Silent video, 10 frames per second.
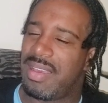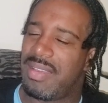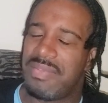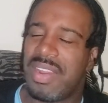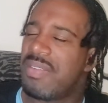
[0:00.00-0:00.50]

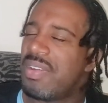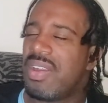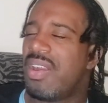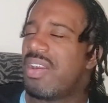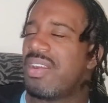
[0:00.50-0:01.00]
I've never
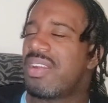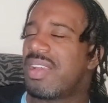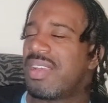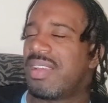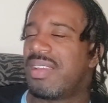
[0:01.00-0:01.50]
heard
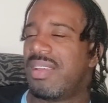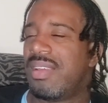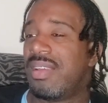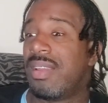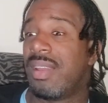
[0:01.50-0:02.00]
it
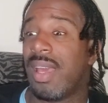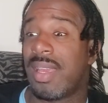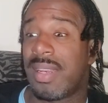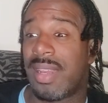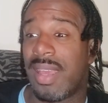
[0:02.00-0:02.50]

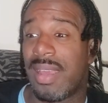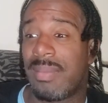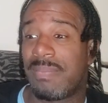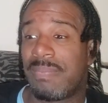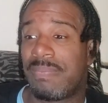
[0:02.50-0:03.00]
like that